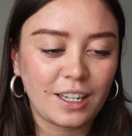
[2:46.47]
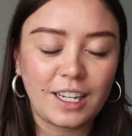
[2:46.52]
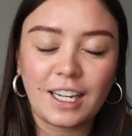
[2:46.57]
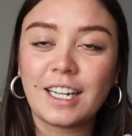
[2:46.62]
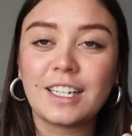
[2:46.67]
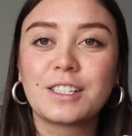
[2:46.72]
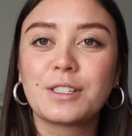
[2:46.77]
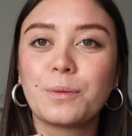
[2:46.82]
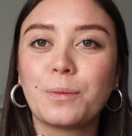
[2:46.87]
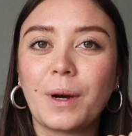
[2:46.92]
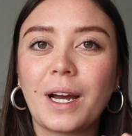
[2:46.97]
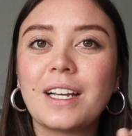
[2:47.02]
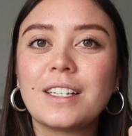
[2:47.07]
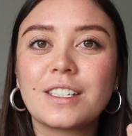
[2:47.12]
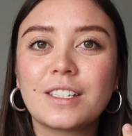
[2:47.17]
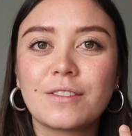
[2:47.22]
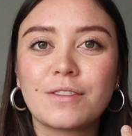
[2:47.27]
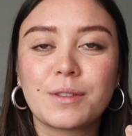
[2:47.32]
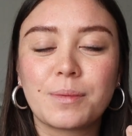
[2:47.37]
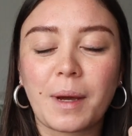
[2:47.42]
It's a
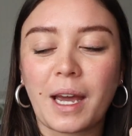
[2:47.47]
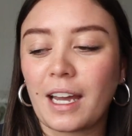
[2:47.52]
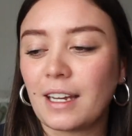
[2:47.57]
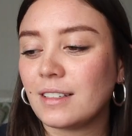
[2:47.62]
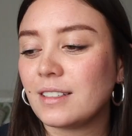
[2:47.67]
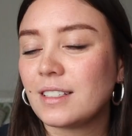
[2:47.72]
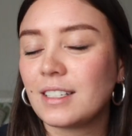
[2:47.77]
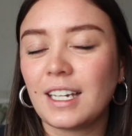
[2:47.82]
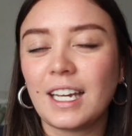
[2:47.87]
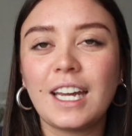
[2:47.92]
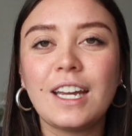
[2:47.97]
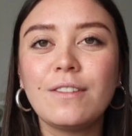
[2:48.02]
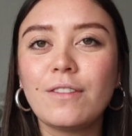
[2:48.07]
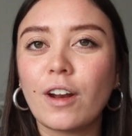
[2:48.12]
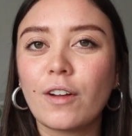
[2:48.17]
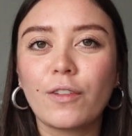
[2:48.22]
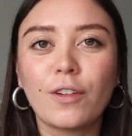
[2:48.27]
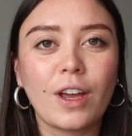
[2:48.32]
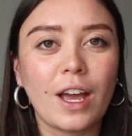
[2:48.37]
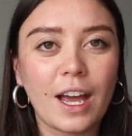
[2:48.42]
waste of space.
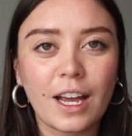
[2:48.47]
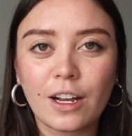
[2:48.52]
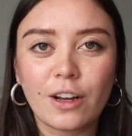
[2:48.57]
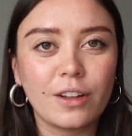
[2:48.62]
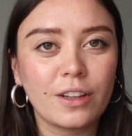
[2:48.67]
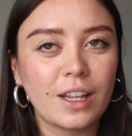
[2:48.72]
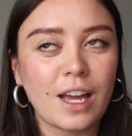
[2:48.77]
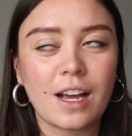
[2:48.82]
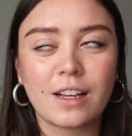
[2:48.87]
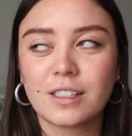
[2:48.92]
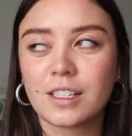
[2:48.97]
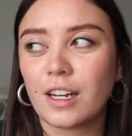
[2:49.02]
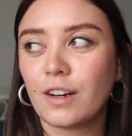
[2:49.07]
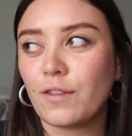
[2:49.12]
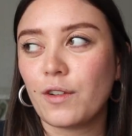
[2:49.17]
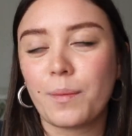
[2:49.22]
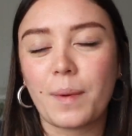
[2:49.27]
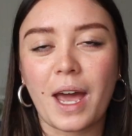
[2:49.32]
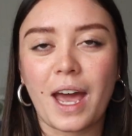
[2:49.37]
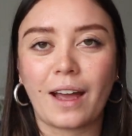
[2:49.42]
Even if you hang it on the outside
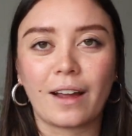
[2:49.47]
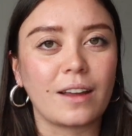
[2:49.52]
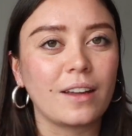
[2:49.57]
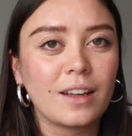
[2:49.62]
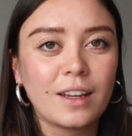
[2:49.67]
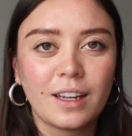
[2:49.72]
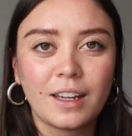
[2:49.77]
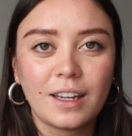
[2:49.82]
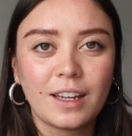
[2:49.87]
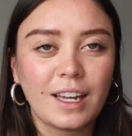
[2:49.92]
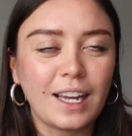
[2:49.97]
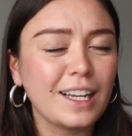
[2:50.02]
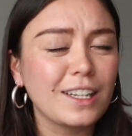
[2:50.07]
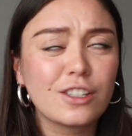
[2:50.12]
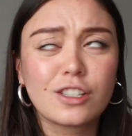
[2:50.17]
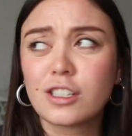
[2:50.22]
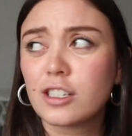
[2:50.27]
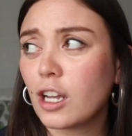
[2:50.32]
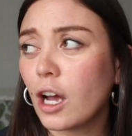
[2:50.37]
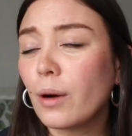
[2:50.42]
of your bag,
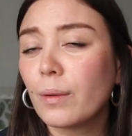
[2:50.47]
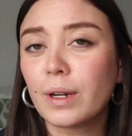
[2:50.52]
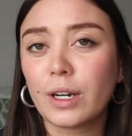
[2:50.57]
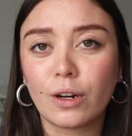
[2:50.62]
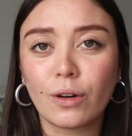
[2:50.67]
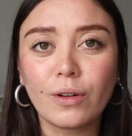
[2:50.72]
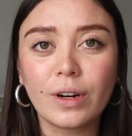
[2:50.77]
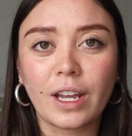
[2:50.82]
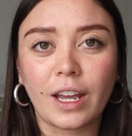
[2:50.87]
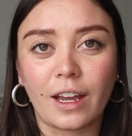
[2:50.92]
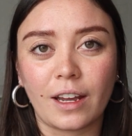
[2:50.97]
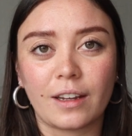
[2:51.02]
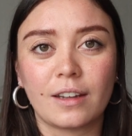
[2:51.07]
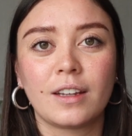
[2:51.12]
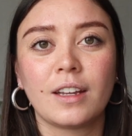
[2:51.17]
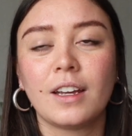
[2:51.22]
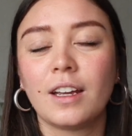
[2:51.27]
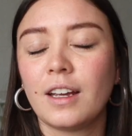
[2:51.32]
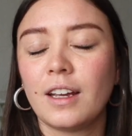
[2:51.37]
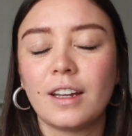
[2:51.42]
it's so annoying.